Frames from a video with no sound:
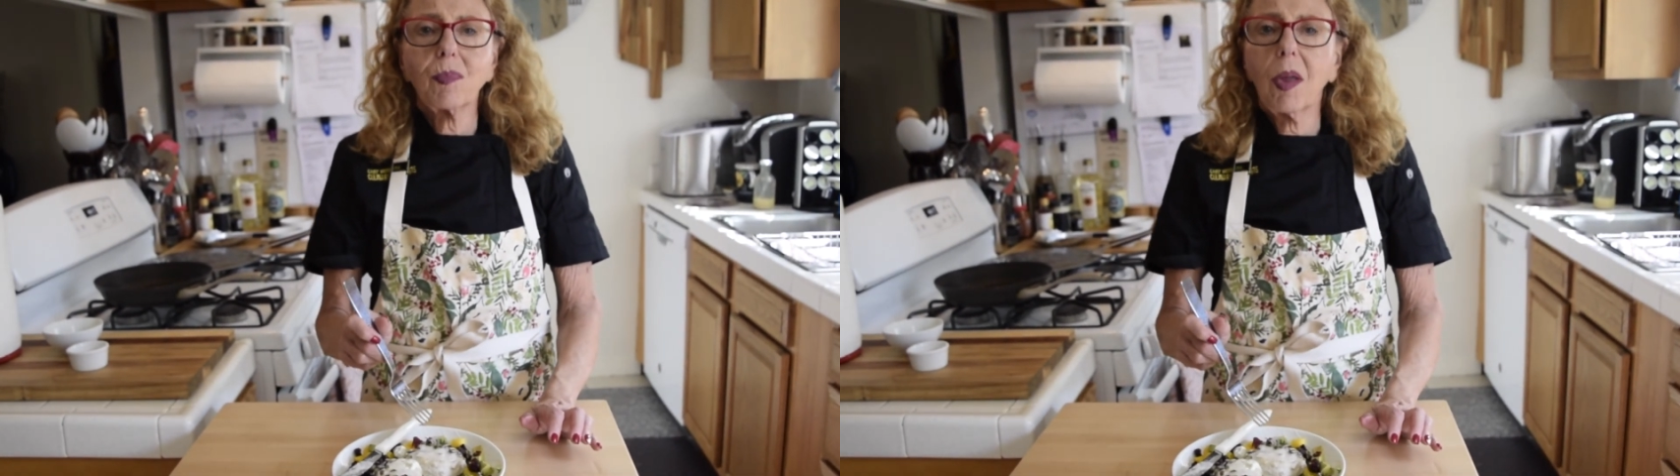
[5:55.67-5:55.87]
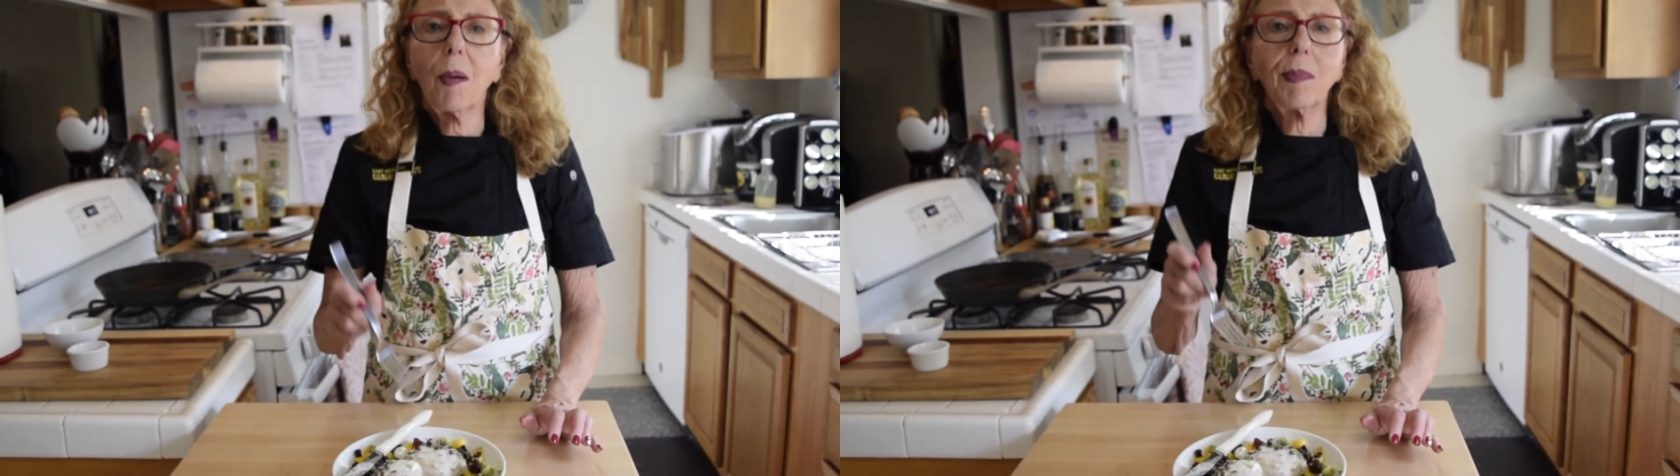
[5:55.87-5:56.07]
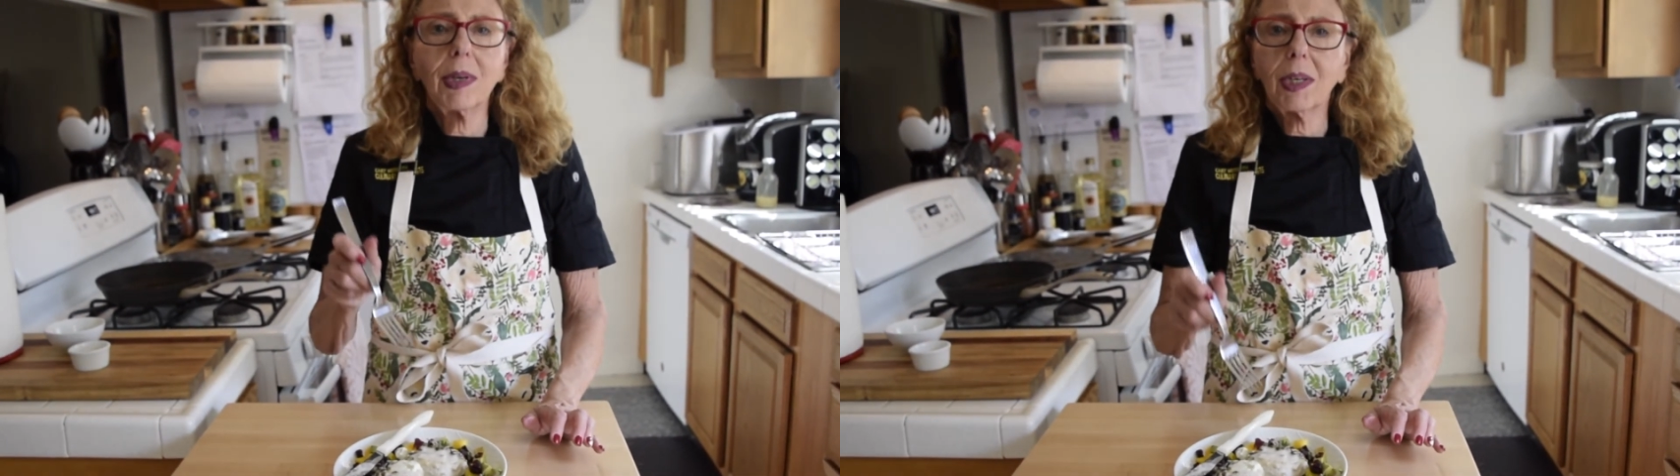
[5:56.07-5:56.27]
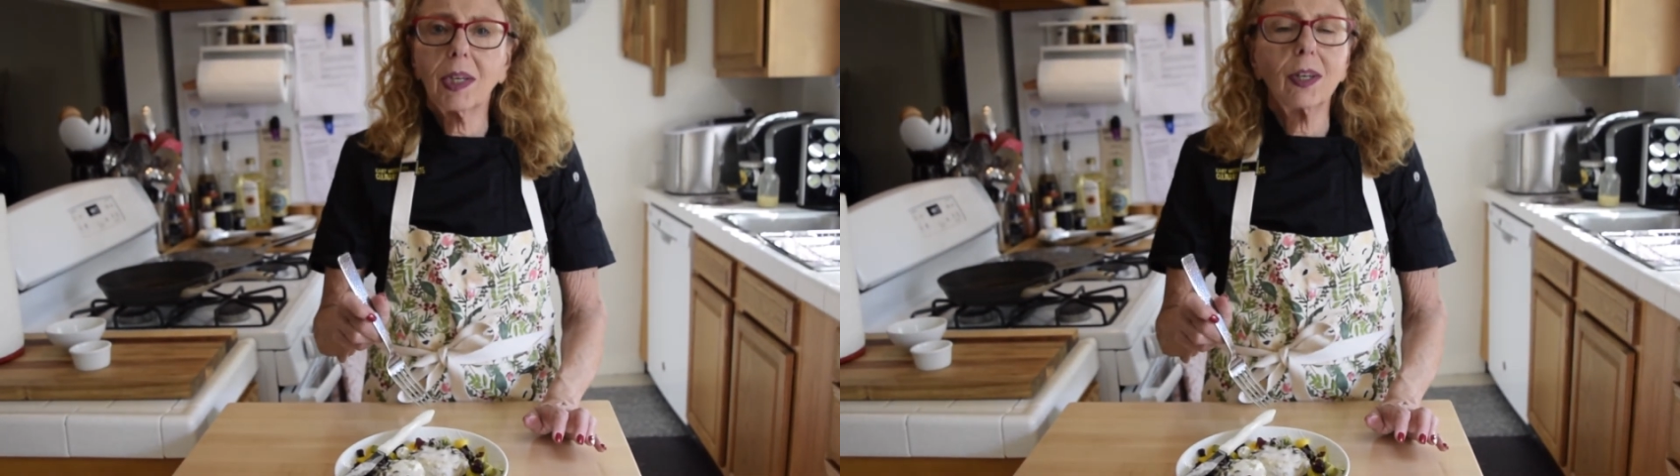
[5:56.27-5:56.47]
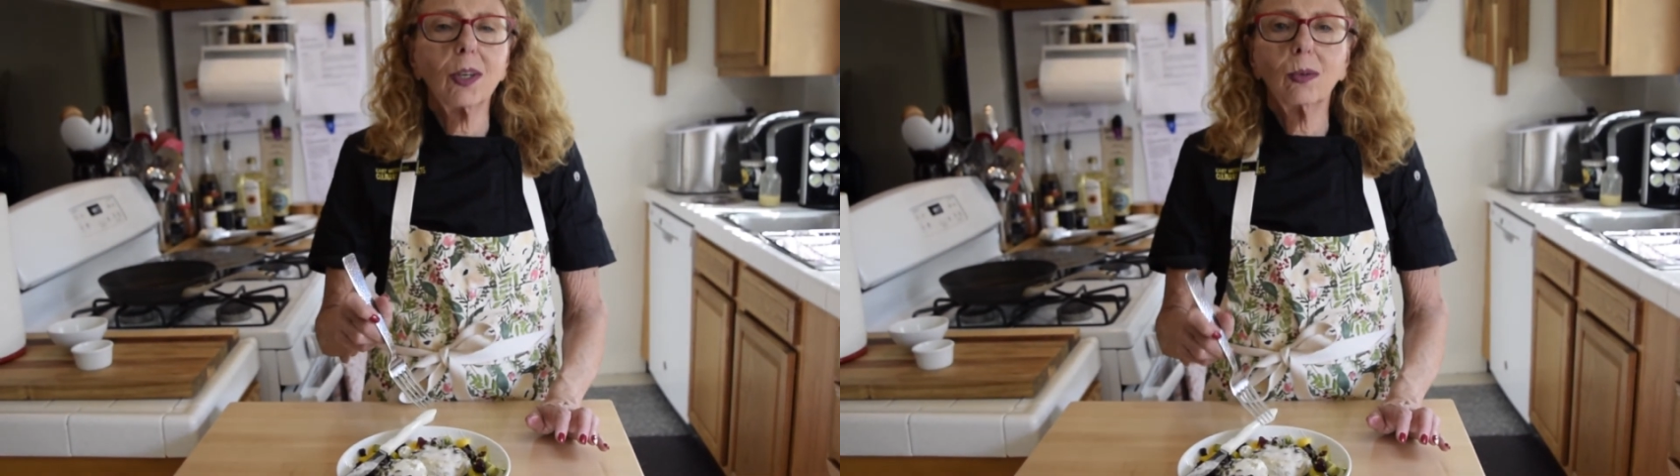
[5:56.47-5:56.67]
I'm not
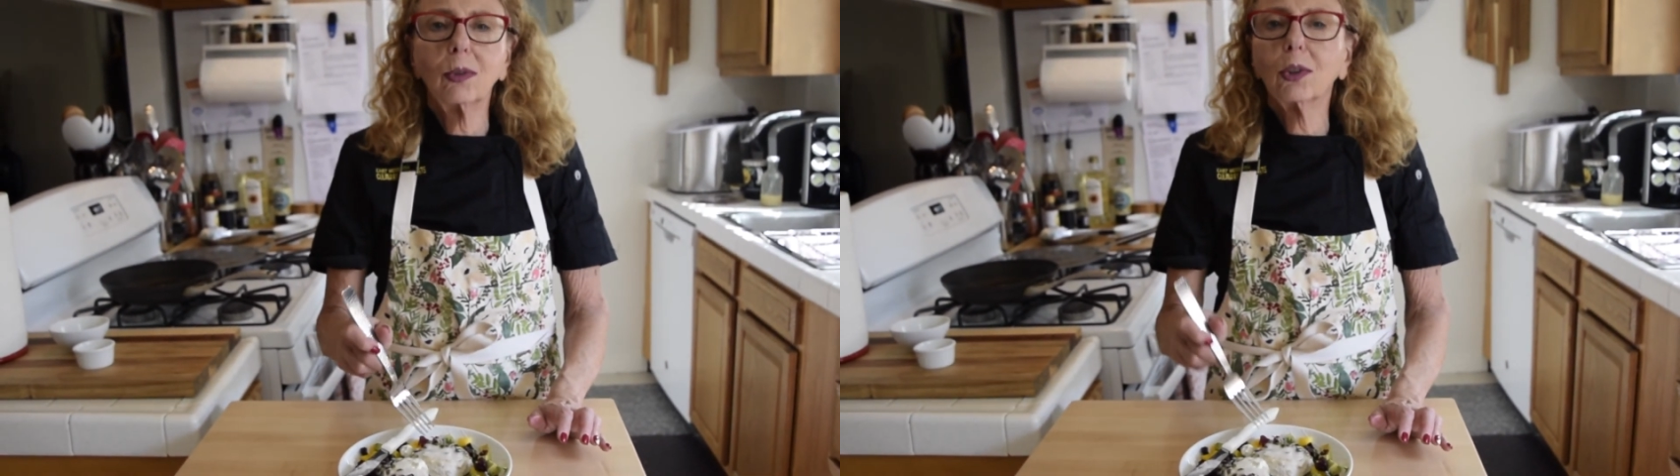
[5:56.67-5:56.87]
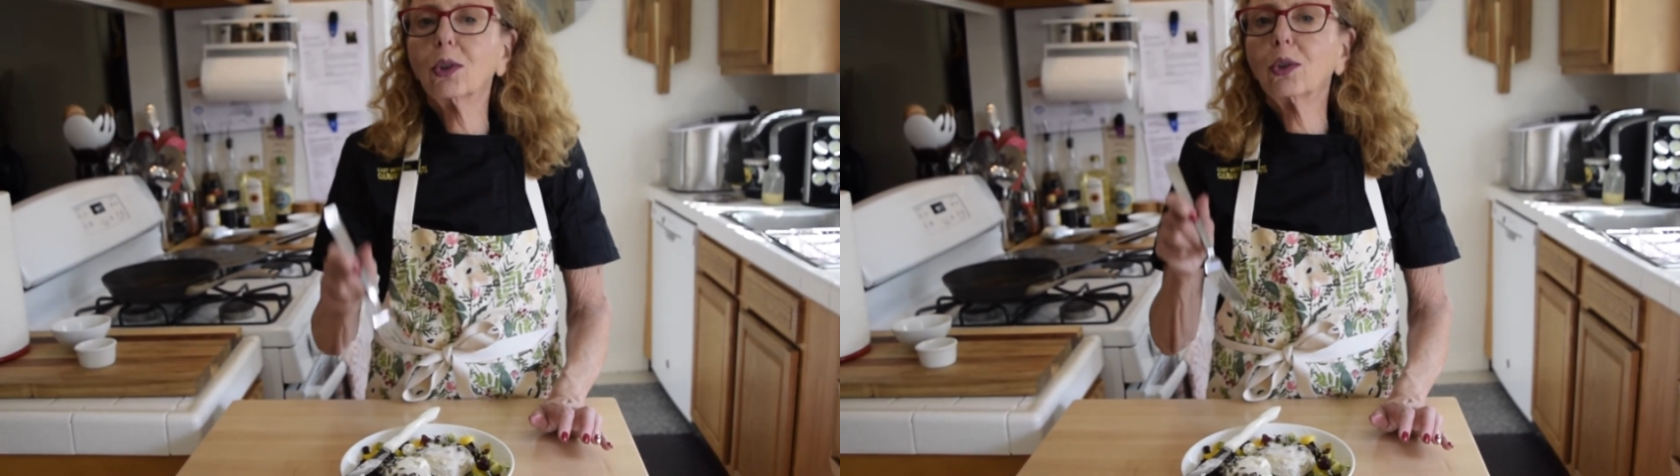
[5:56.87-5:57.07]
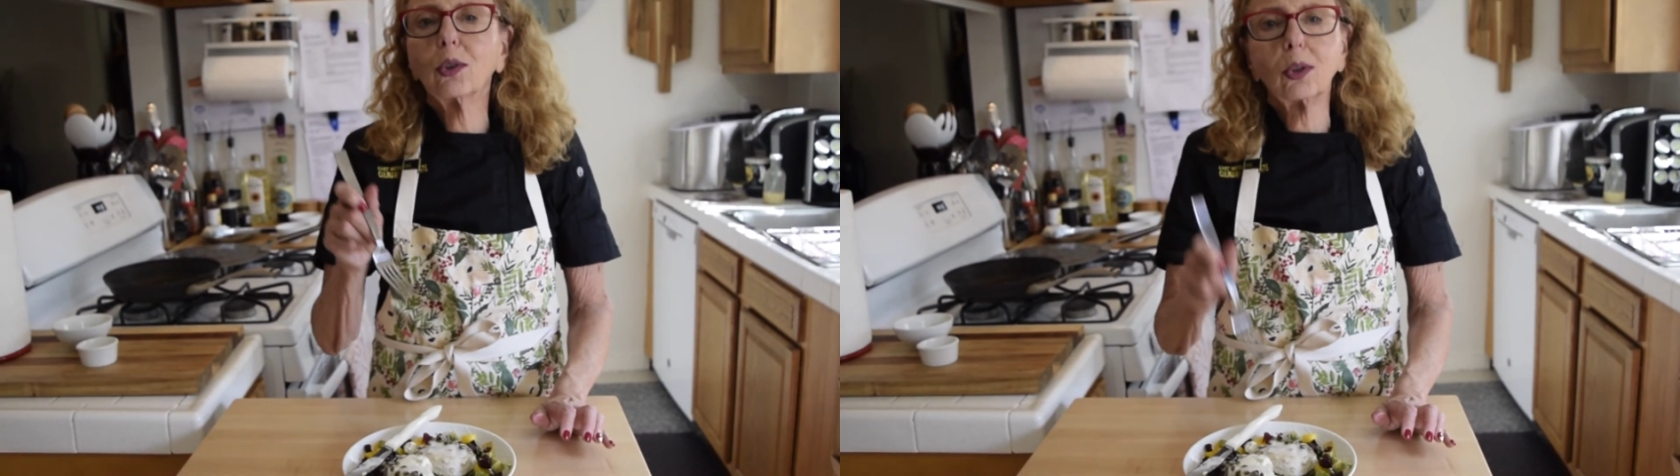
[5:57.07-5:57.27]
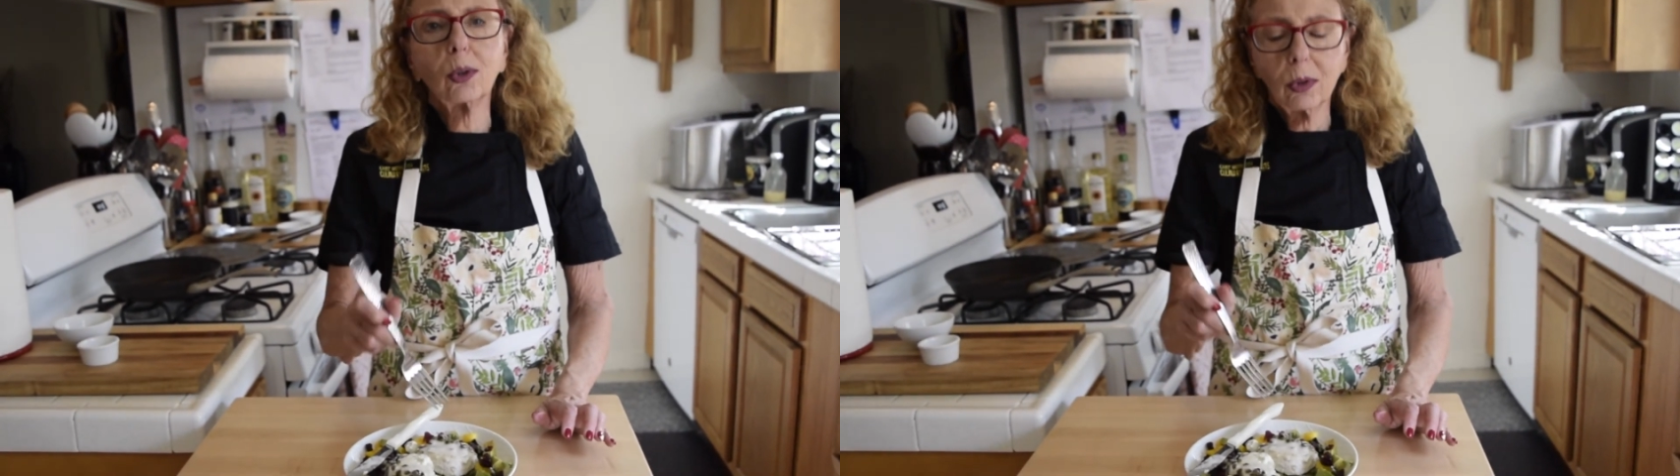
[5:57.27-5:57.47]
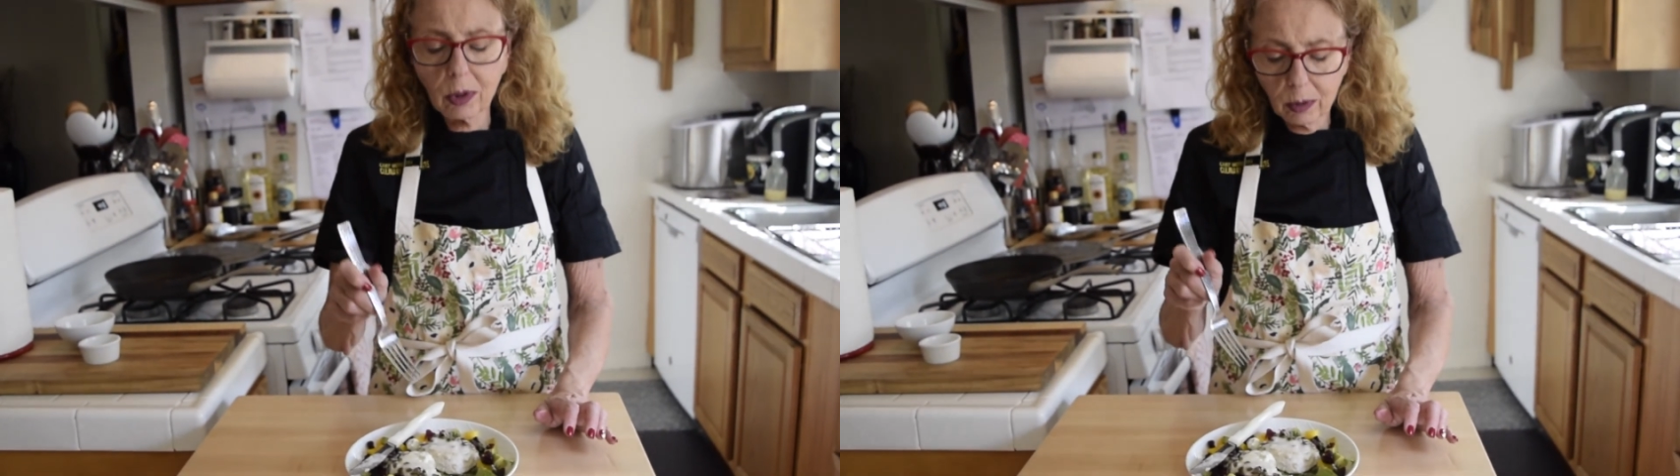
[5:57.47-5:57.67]
kidding you. This is
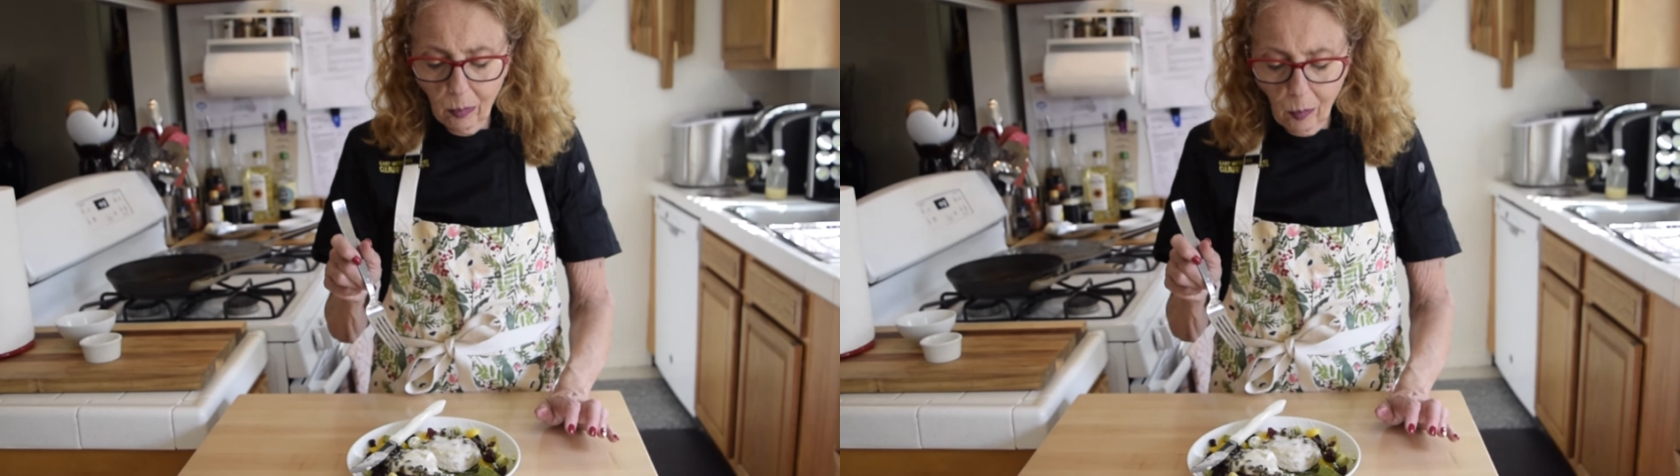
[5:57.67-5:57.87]
so good.